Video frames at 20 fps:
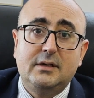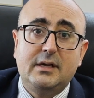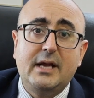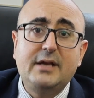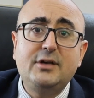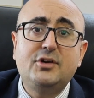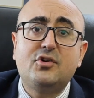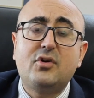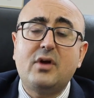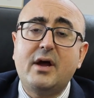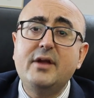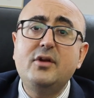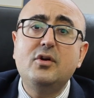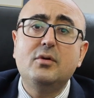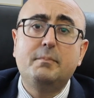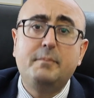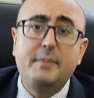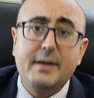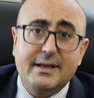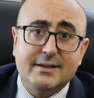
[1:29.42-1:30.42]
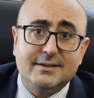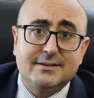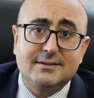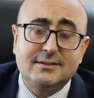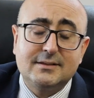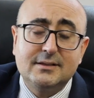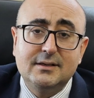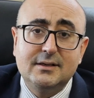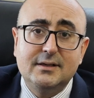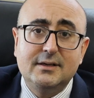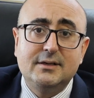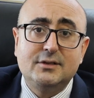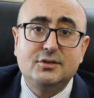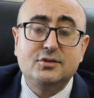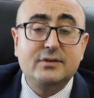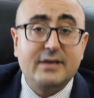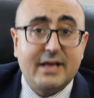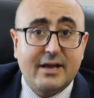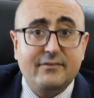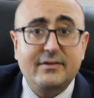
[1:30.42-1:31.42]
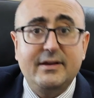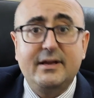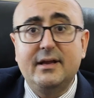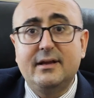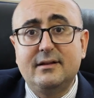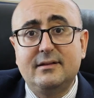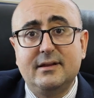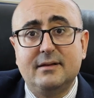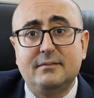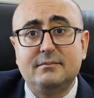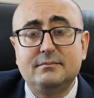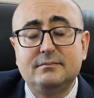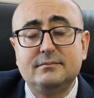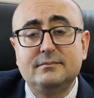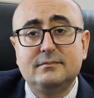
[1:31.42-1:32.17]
and try your best to navigate them